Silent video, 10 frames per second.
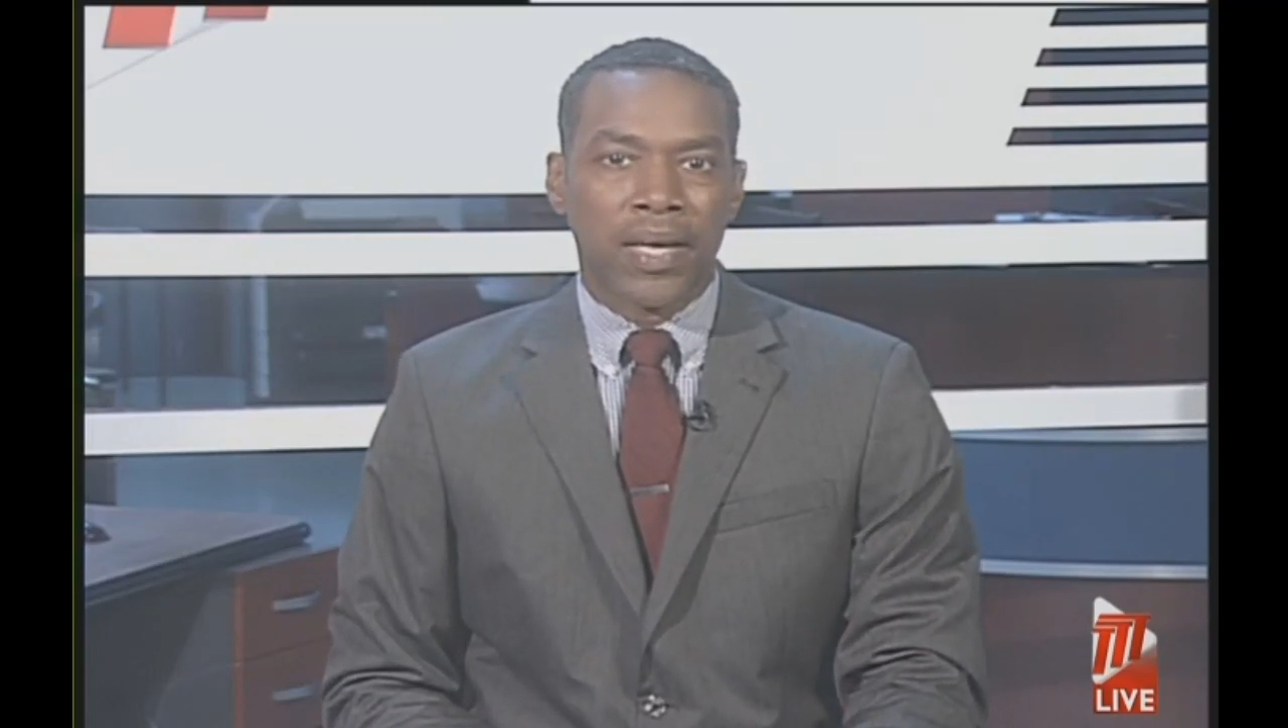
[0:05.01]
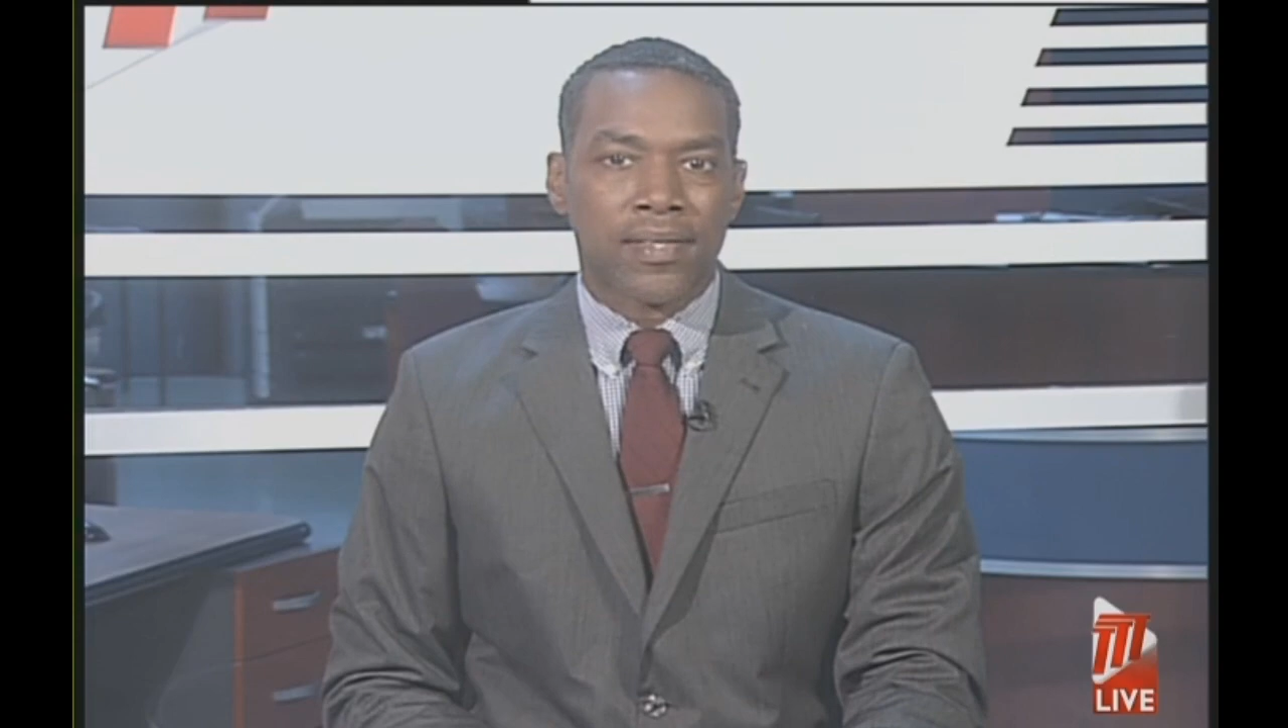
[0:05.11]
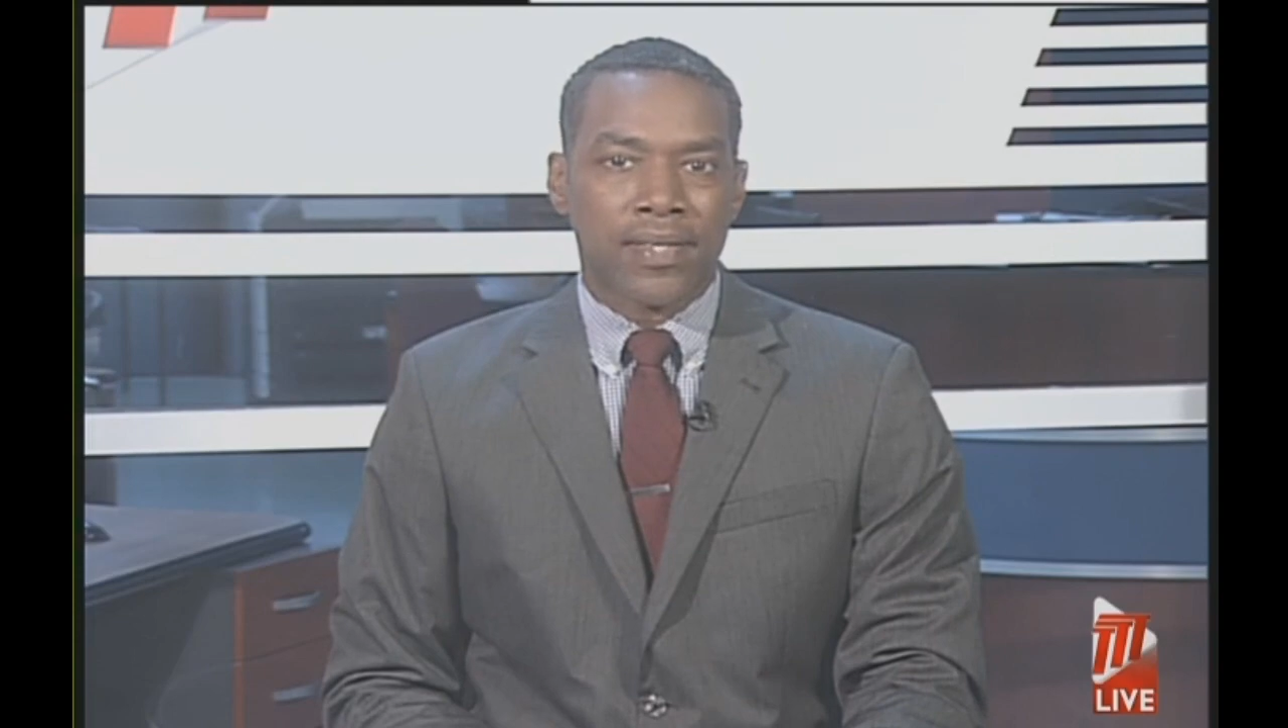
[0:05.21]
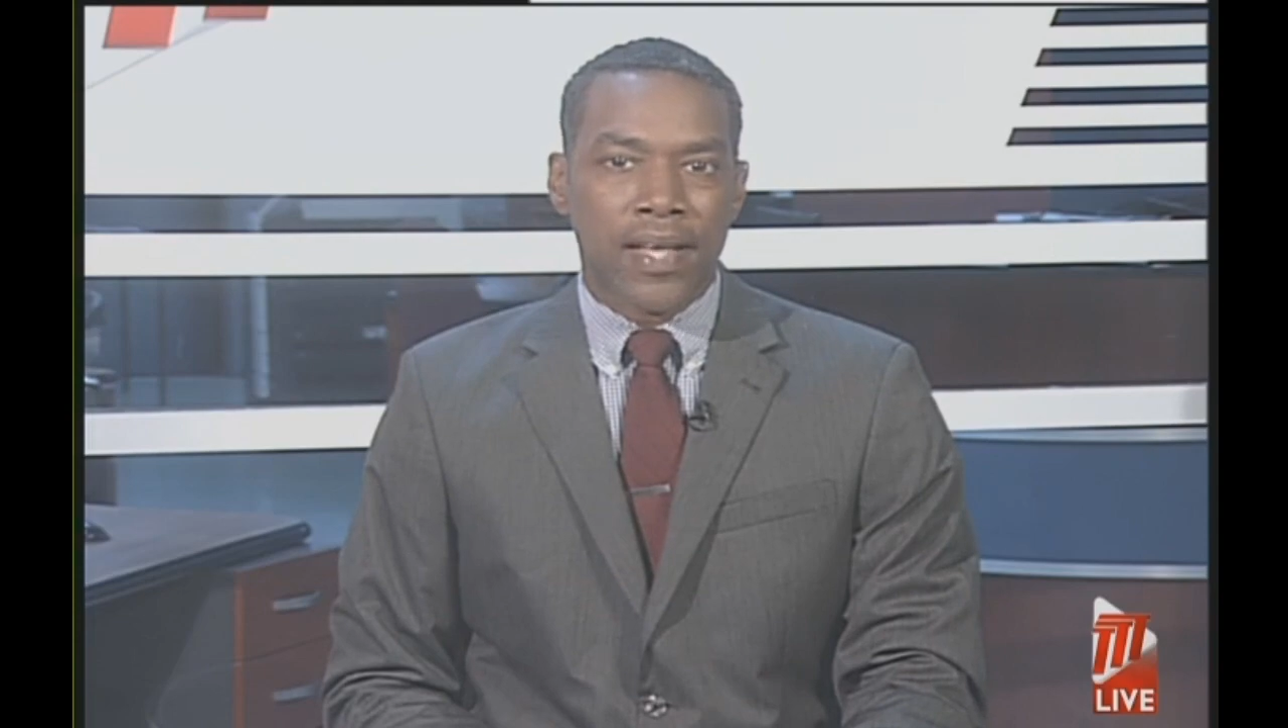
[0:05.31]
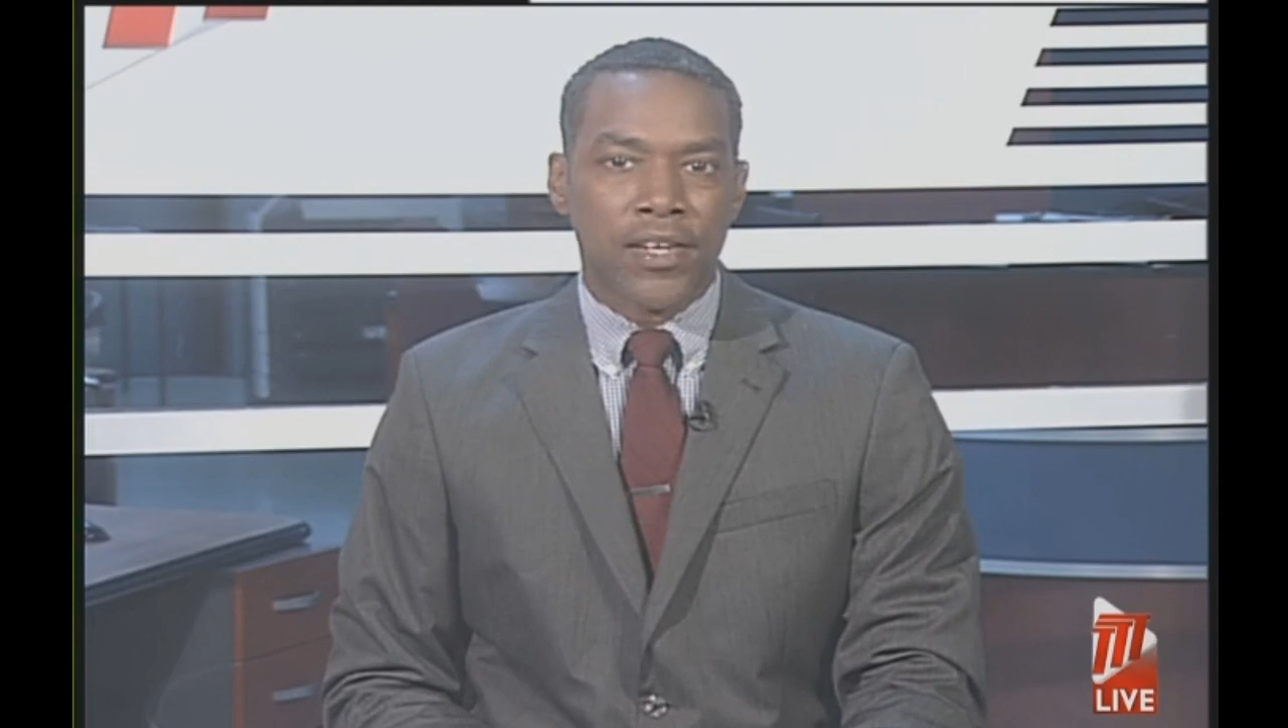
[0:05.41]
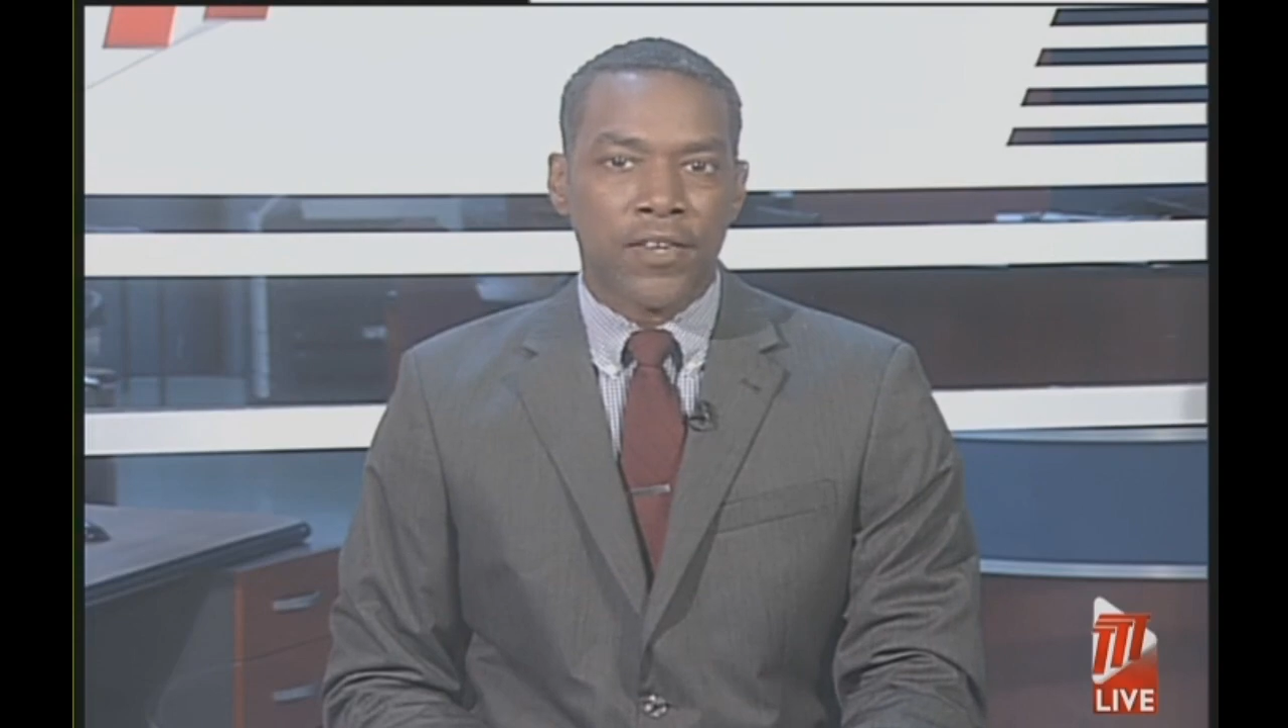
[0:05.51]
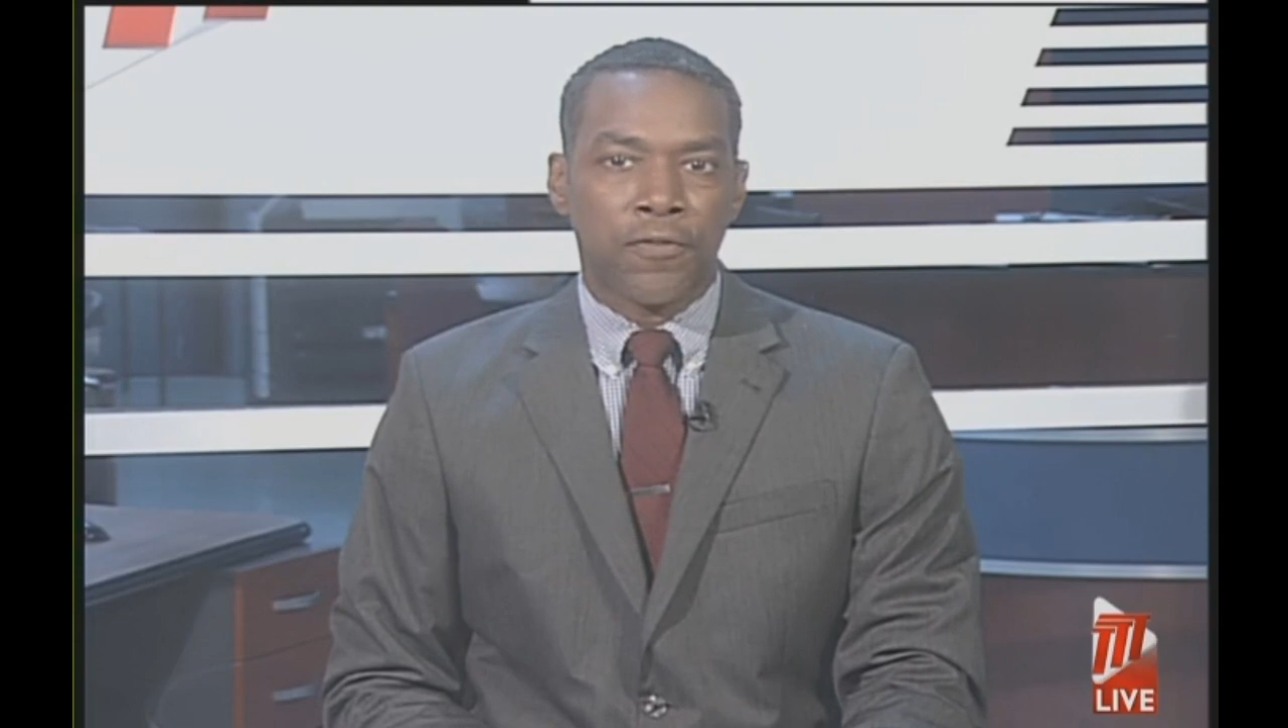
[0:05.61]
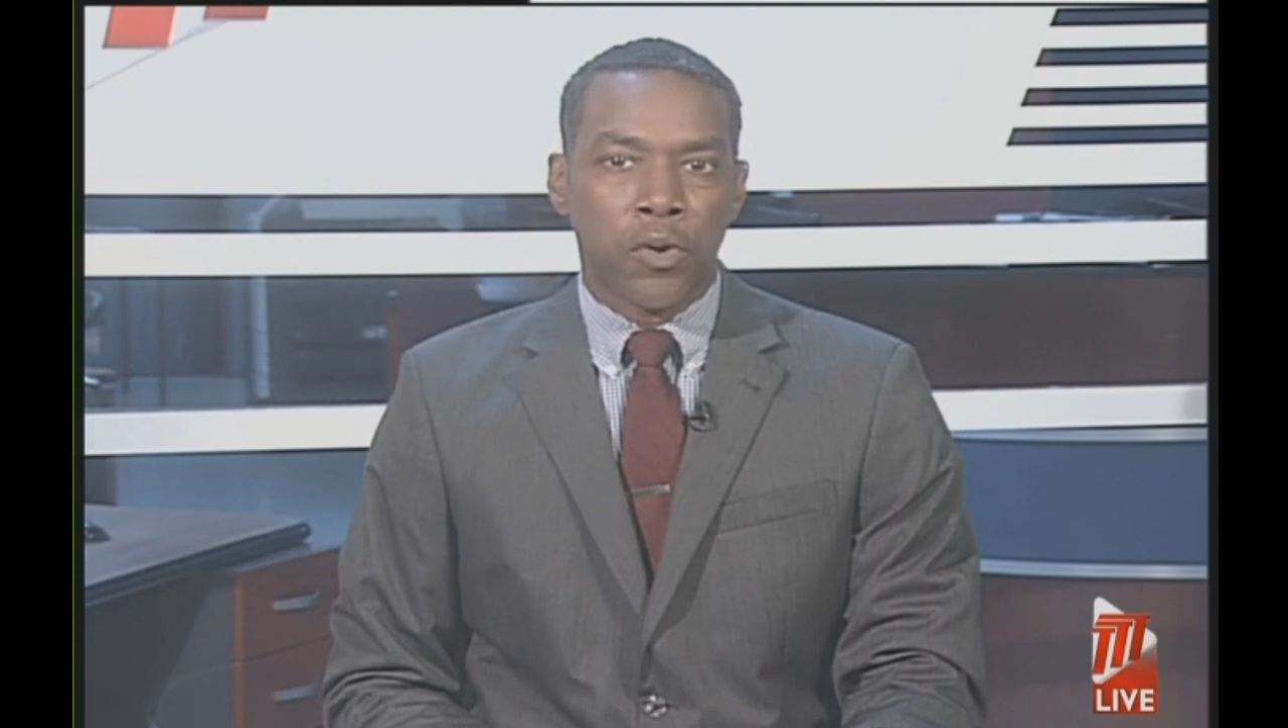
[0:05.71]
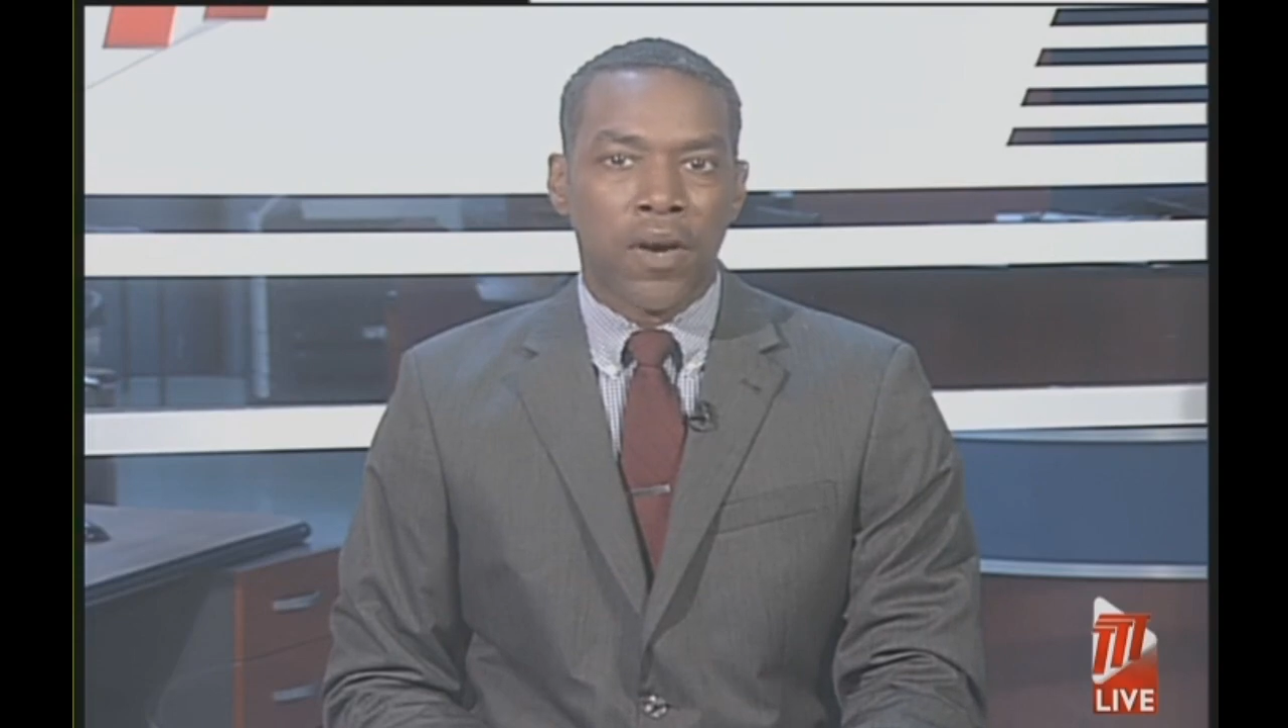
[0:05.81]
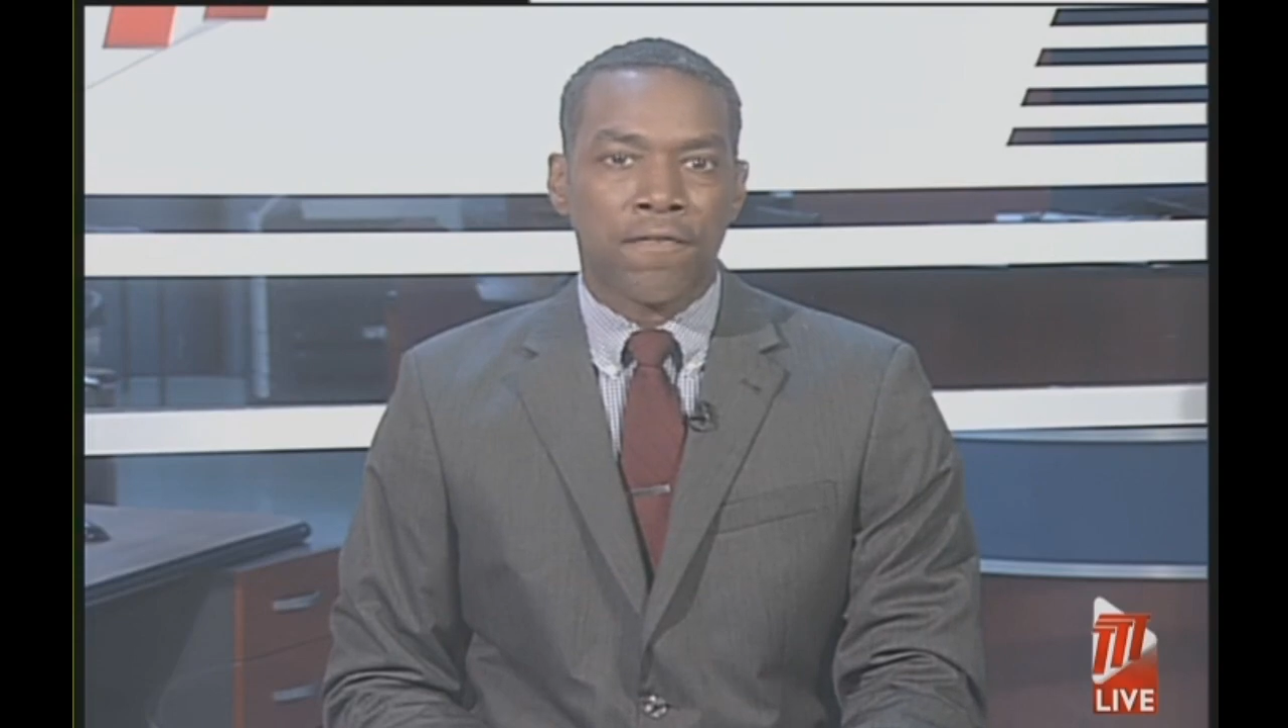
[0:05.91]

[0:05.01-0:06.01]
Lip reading: extended for